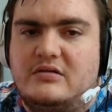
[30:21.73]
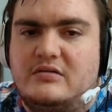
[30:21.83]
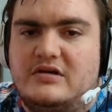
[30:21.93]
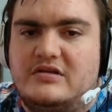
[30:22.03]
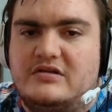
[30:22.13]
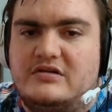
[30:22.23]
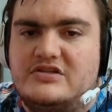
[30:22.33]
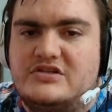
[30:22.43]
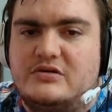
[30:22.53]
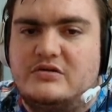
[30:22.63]
We're in the little
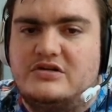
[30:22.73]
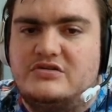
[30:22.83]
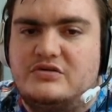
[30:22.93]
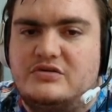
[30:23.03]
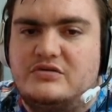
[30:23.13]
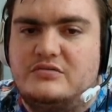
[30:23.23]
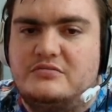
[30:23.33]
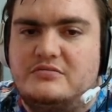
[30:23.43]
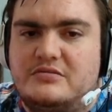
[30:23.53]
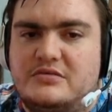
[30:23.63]
storage
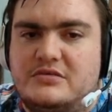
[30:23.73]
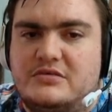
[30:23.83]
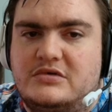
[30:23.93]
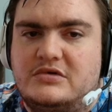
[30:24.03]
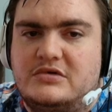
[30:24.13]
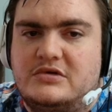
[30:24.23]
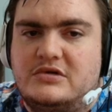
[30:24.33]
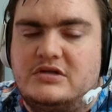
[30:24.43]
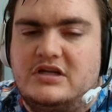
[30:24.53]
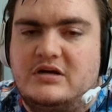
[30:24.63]
room.
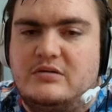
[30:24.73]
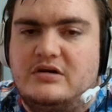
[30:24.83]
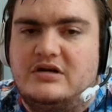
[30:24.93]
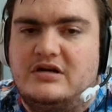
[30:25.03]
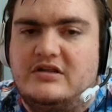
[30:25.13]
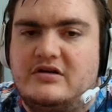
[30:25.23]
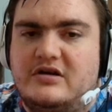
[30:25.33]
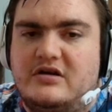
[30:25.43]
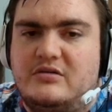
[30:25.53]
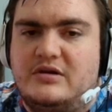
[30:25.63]
Now we're in another
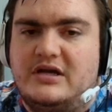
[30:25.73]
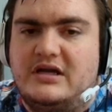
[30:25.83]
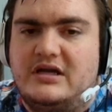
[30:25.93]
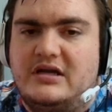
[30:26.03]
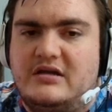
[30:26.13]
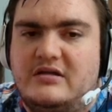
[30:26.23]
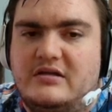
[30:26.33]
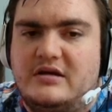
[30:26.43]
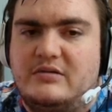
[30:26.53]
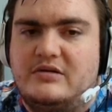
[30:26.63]
hallway.
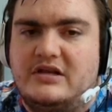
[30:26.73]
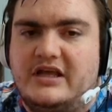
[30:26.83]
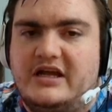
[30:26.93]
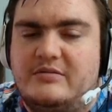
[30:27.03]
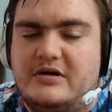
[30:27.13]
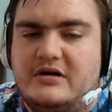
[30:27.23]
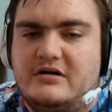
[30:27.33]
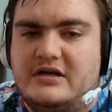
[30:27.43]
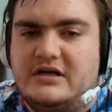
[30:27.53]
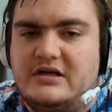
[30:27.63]
Now we're in the
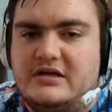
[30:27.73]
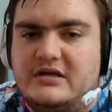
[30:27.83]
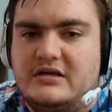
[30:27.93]
library.